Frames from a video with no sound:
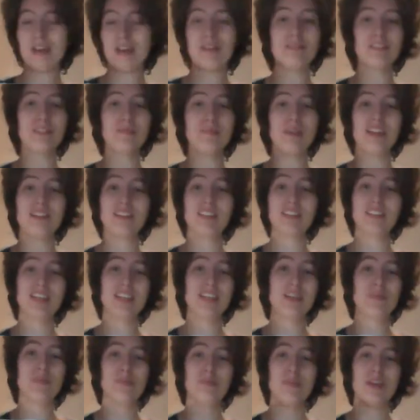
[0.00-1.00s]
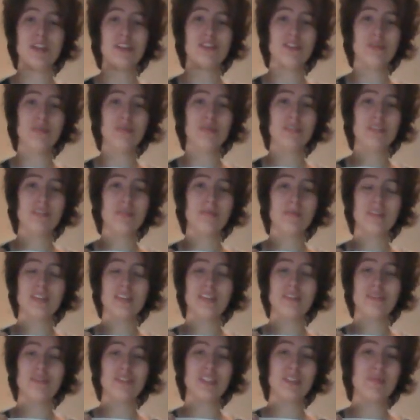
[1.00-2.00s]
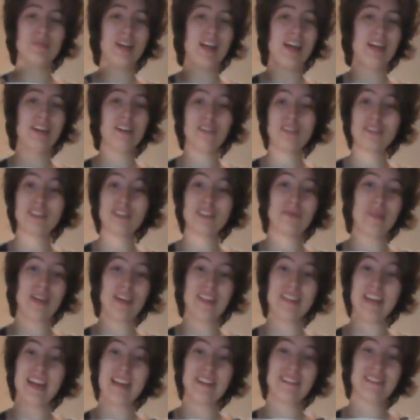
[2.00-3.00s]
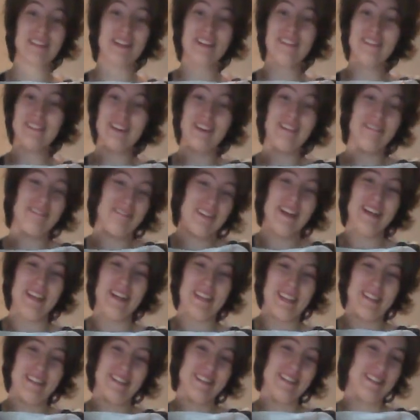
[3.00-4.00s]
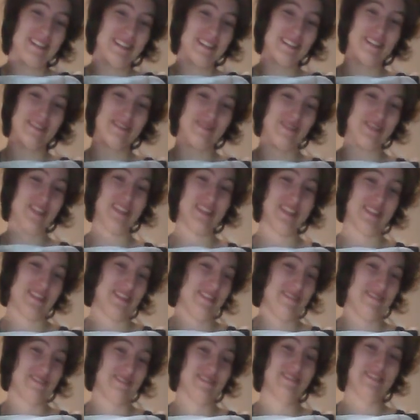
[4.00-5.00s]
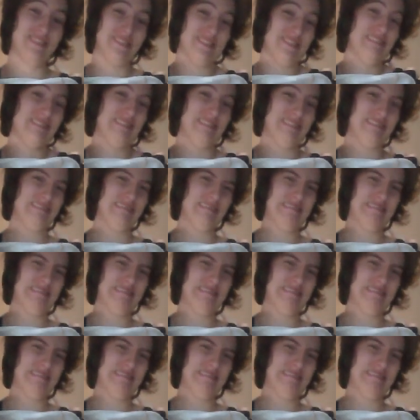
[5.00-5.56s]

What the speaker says: was about to say even my jokes are reused, but I also made that joke already in another video.